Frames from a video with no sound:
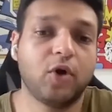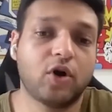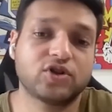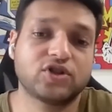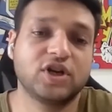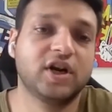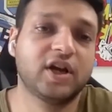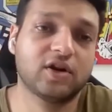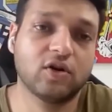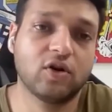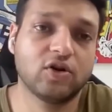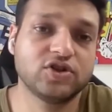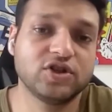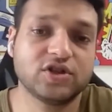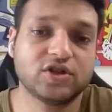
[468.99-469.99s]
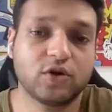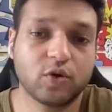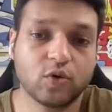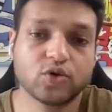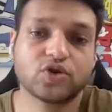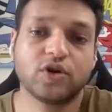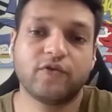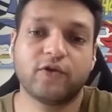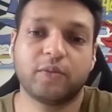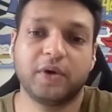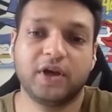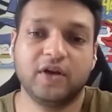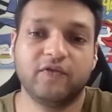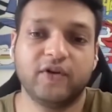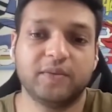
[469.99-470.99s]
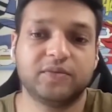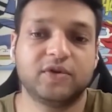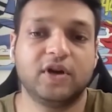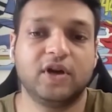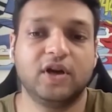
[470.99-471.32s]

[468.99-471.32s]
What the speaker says: blockchain technology is crucial for making Web3,